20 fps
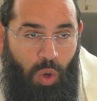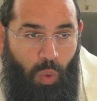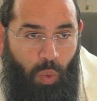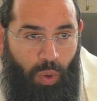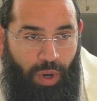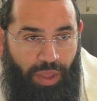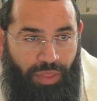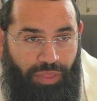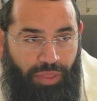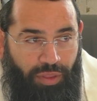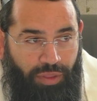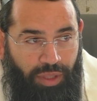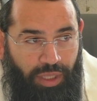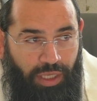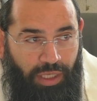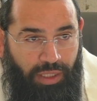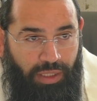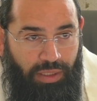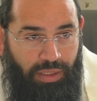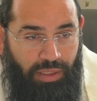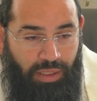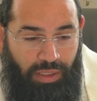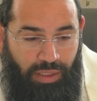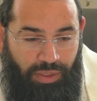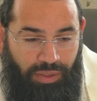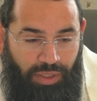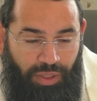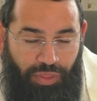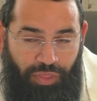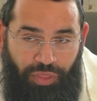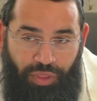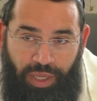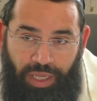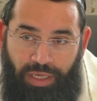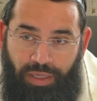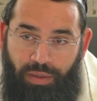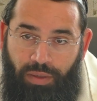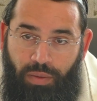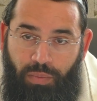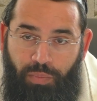with the
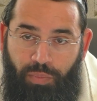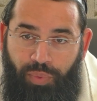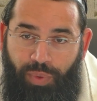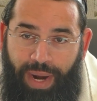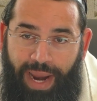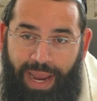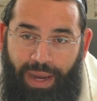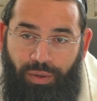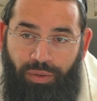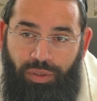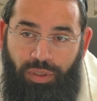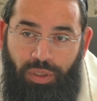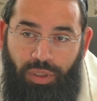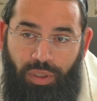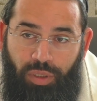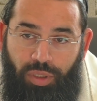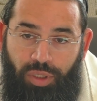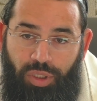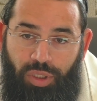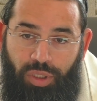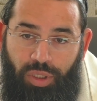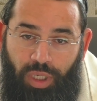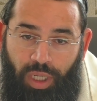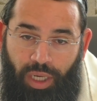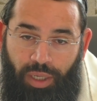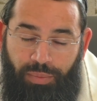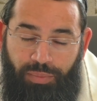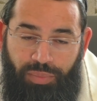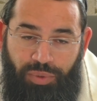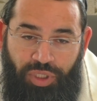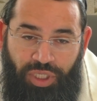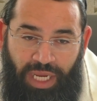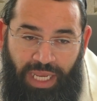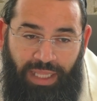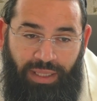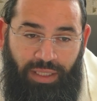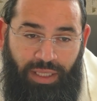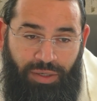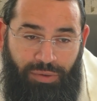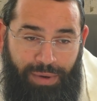thin brown
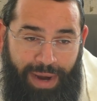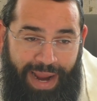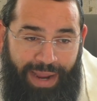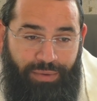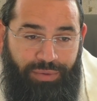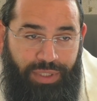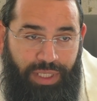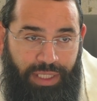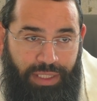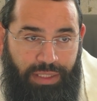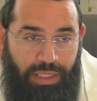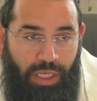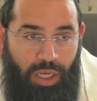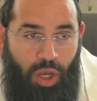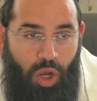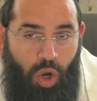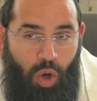shell around it.